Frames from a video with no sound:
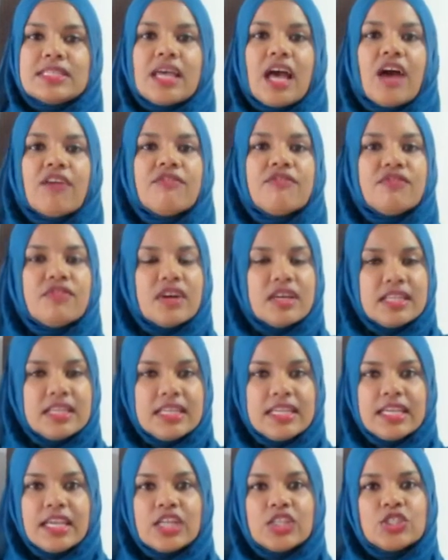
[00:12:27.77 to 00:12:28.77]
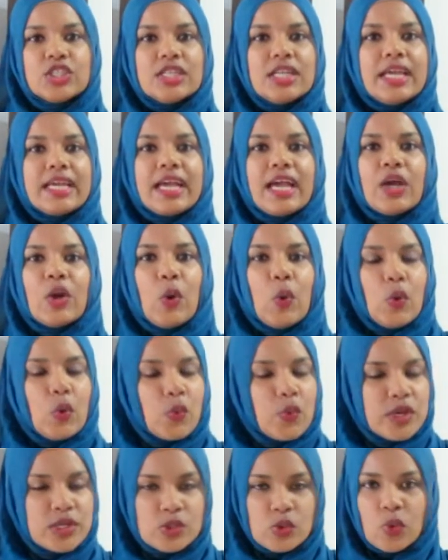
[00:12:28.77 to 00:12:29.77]
Have fun in the kitchen, like I
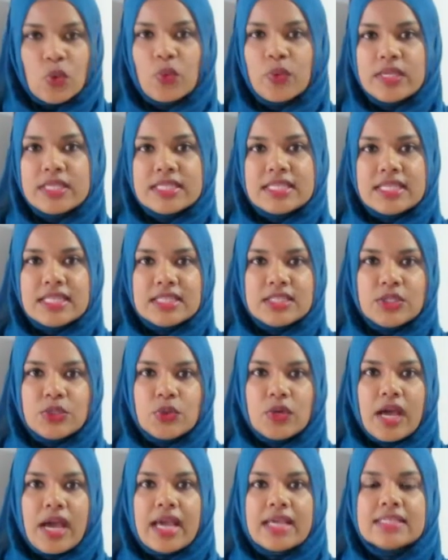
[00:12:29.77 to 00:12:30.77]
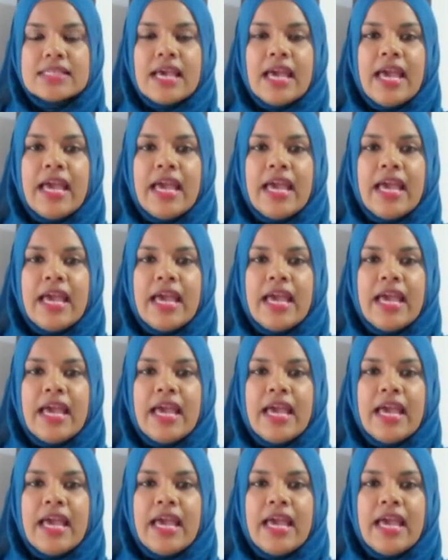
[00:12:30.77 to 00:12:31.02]
always say to you guys.